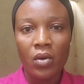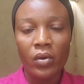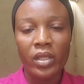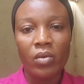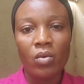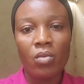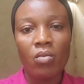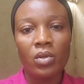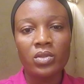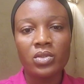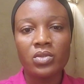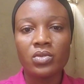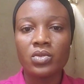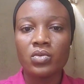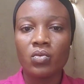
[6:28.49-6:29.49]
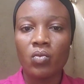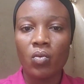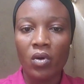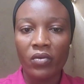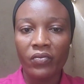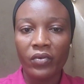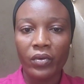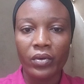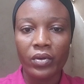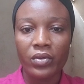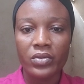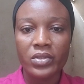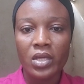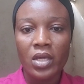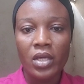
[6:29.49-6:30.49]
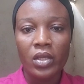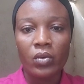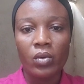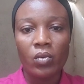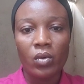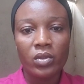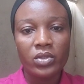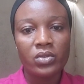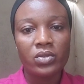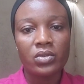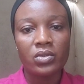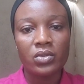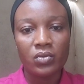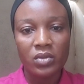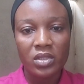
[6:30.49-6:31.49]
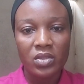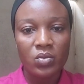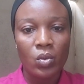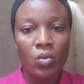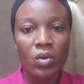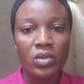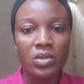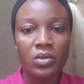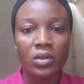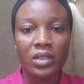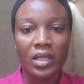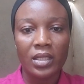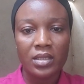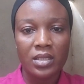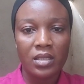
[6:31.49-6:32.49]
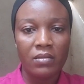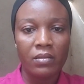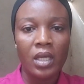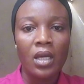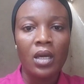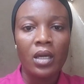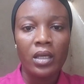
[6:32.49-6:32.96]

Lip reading: Okay, we want you to work for us. We want you to do this. We want you on our team.